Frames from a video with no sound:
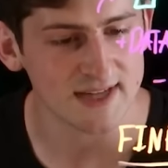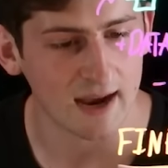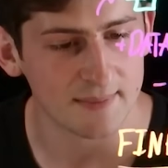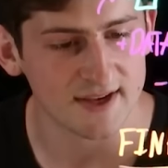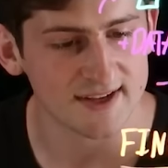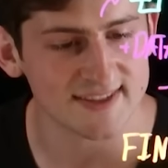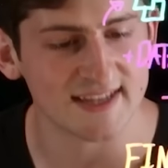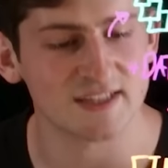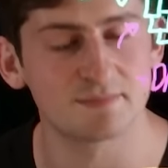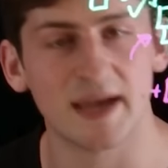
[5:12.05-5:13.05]
time, because that
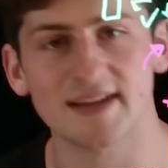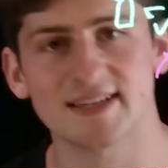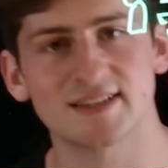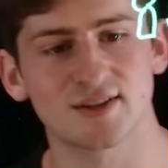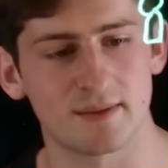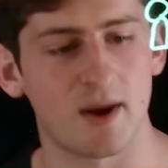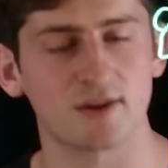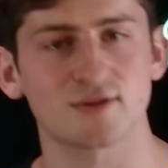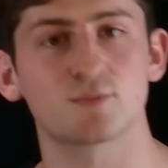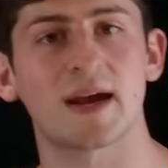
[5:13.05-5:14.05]
is baked into the
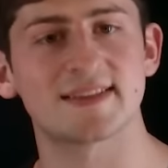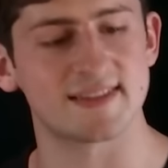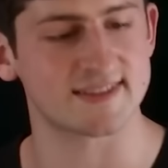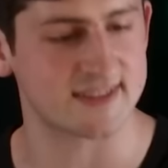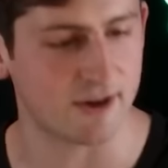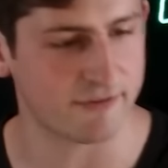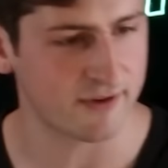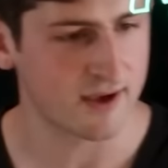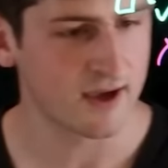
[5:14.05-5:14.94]
model's weights itself,